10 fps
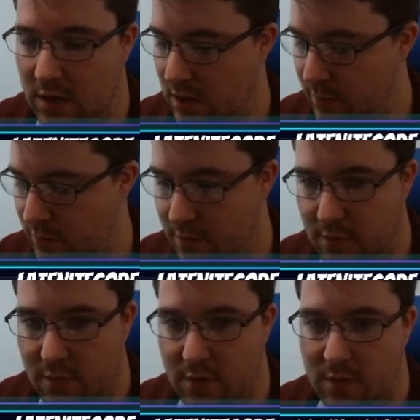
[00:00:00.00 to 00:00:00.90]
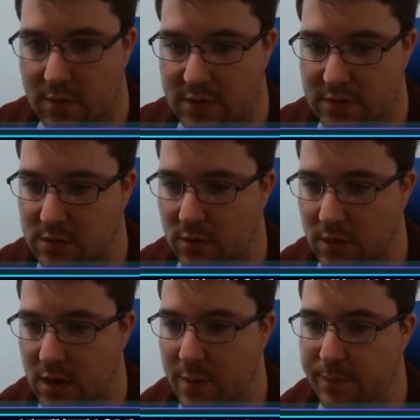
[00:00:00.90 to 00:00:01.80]
up, this is
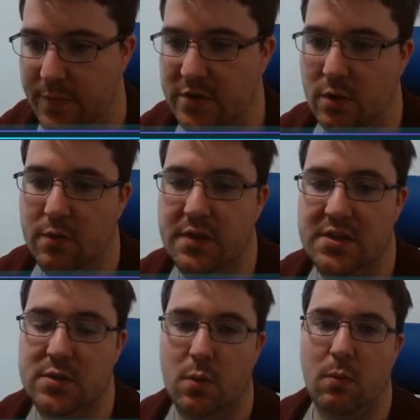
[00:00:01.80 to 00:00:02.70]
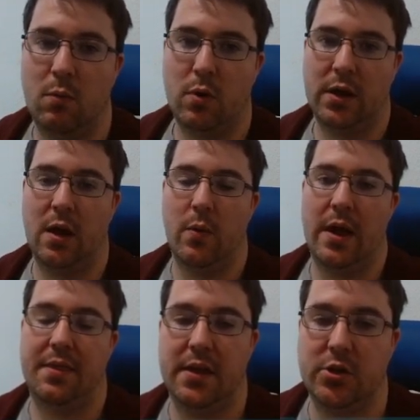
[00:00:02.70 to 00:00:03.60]
currently up. So this is what we're working
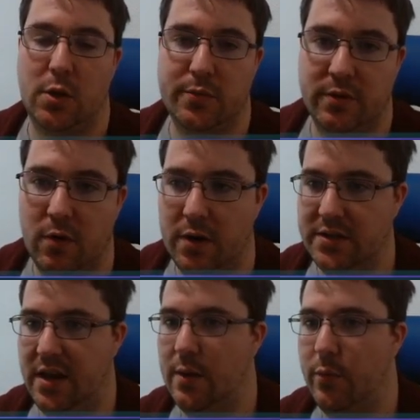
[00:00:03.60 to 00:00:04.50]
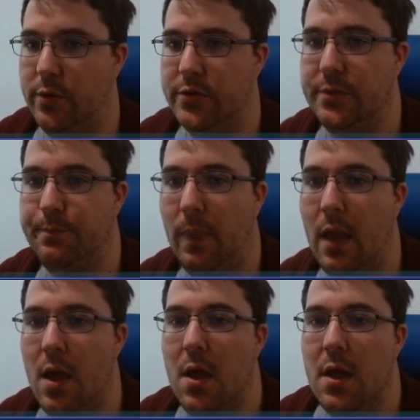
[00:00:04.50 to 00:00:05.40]
with in terms of our examples.
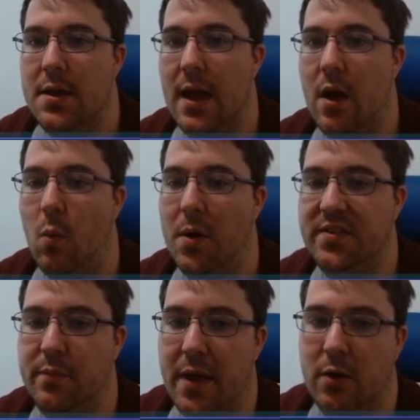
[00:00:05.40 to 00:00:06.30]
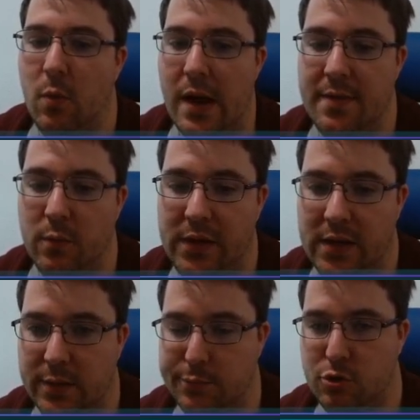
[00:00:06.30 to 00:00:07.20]
Now, what's a better way that we
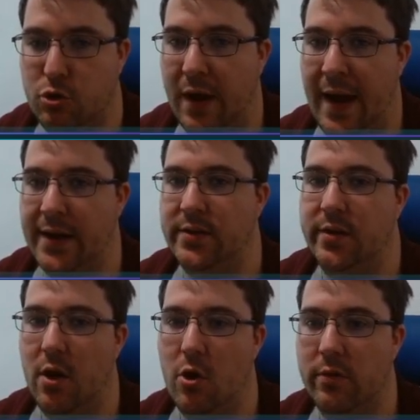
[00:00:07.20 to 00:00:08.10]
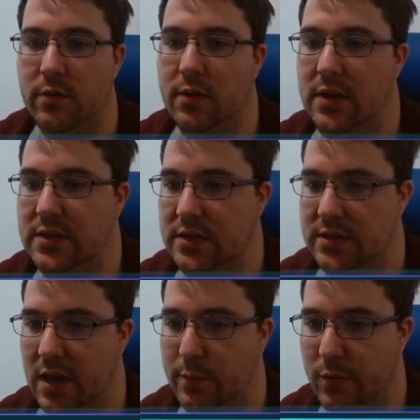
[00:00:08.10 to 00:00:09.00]
can abstract over these
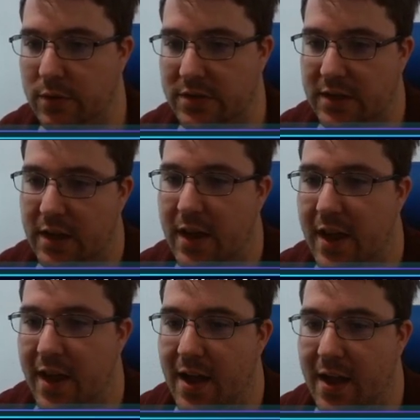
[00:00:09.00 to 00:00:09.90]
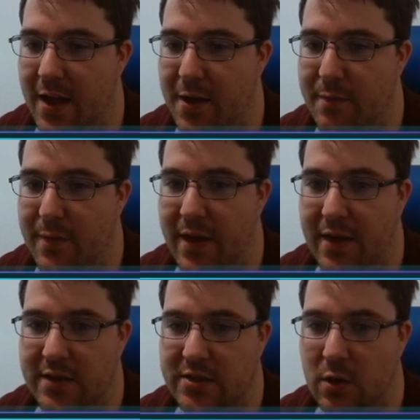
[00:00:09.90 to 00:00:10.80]
examples?
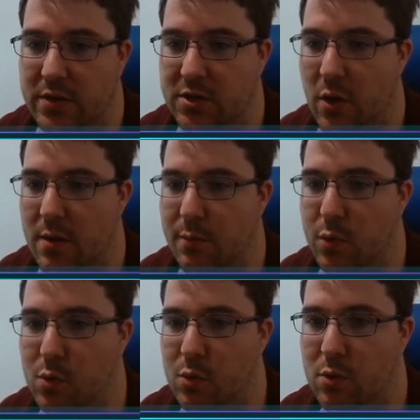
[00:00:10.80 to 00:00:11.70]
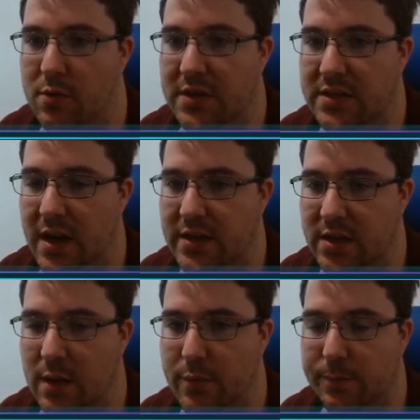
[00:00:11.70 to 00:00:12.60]
So let's go ahead and pull these guys
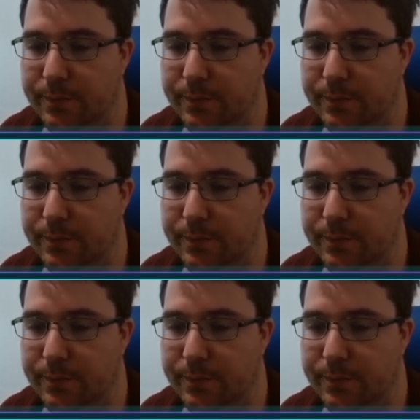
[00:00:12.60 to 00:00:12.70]
up.